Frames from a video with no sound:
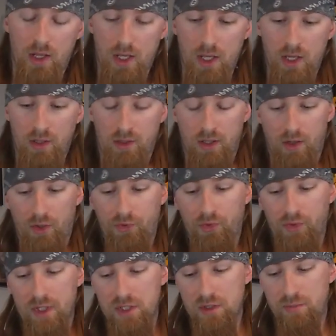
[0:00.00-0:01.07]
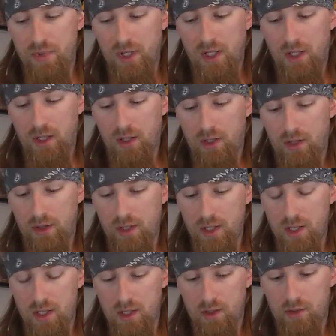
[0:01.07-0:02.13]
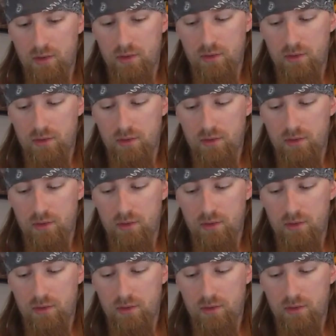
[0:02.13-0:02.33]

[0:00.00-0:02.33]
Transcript: And it also lets you pick the